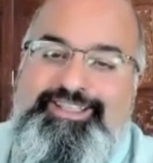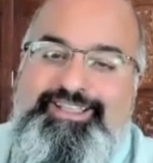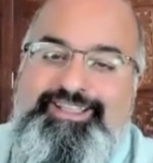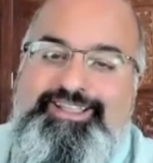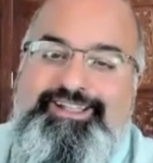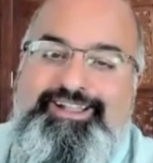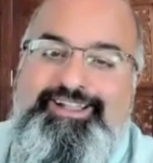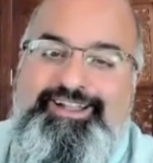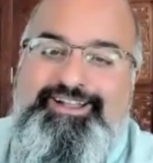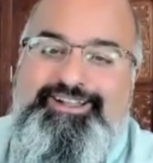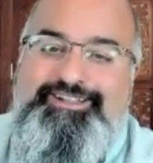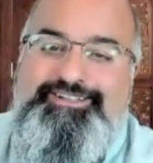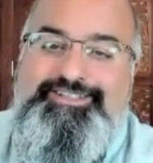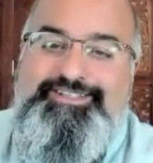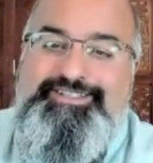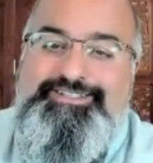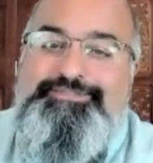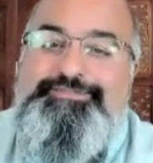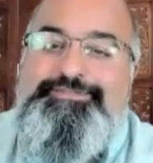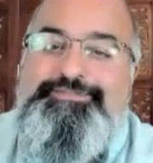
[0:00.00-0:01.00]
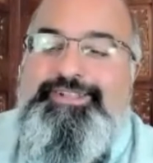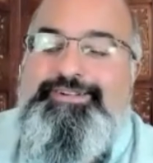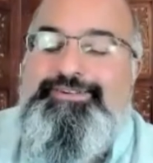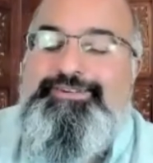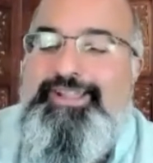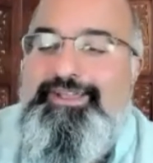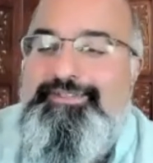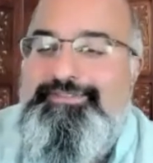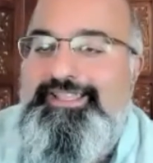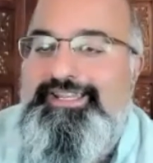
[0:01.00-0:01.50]
doesn't figure
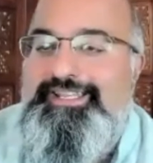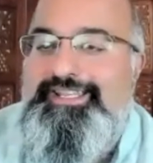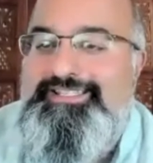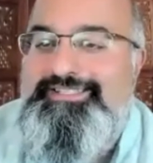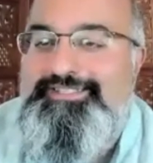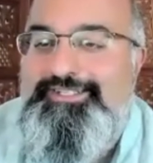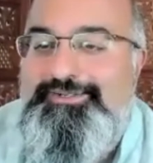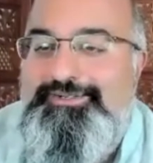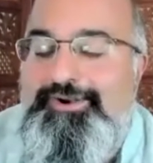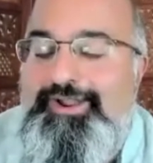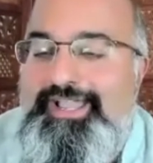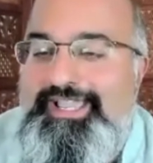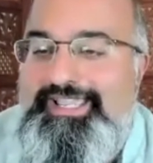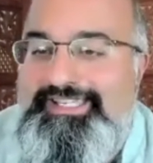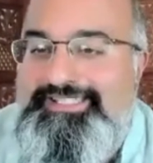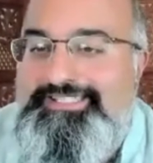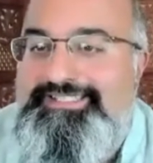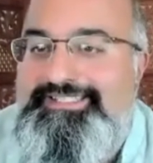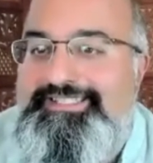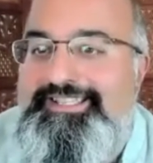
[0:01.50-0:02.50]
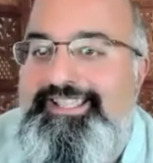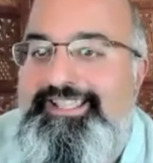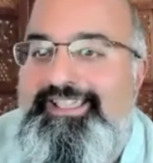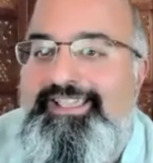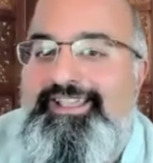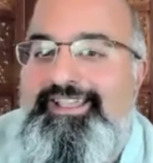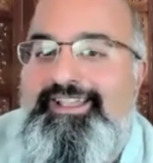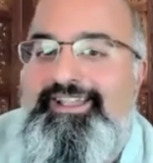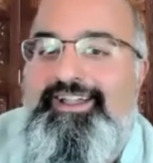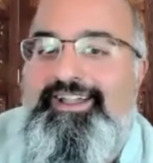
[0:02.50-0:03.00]
out that he's the Christ
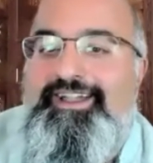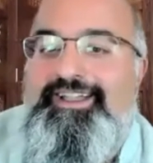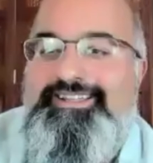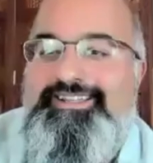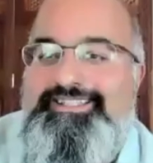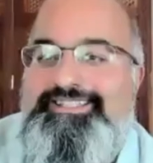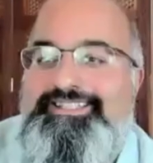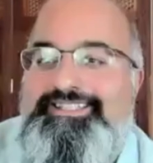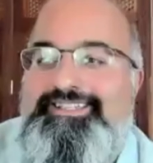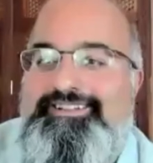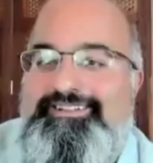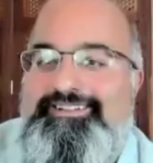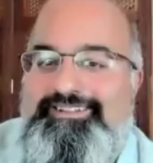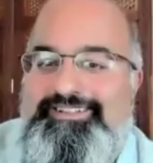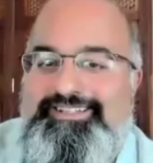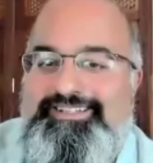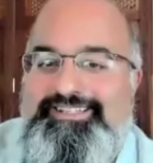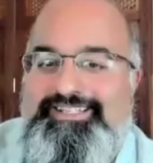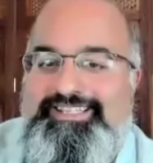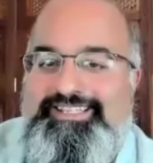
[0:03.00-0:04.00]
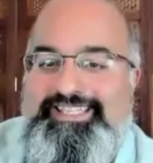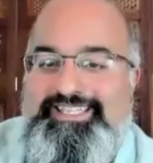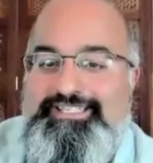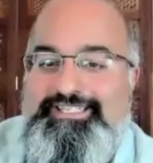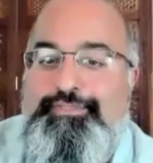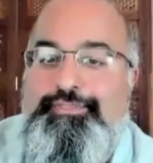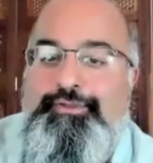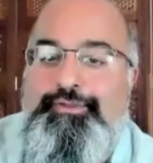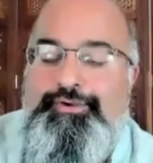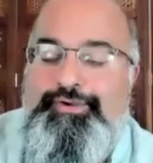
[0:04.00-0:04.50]
until
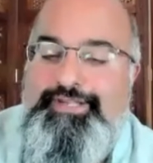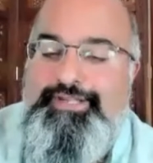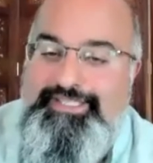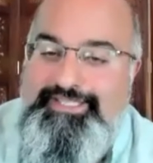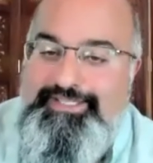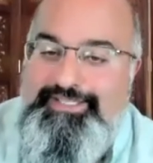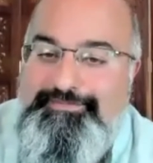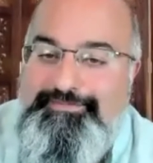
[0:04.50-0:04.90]
he's 30.